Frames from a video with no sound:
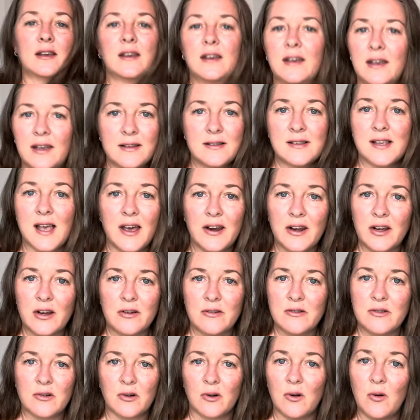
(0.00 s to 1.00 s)
it's out of
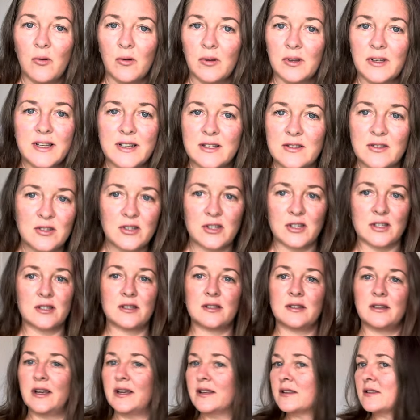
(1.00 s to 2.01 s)
control. It's
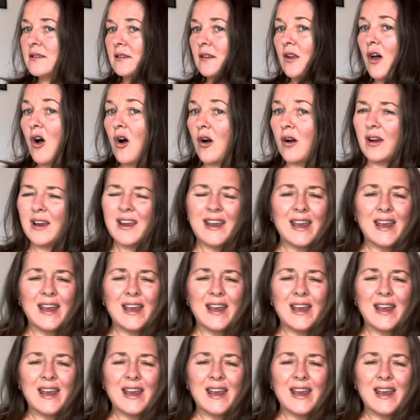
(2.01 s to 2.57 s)
just, it's long.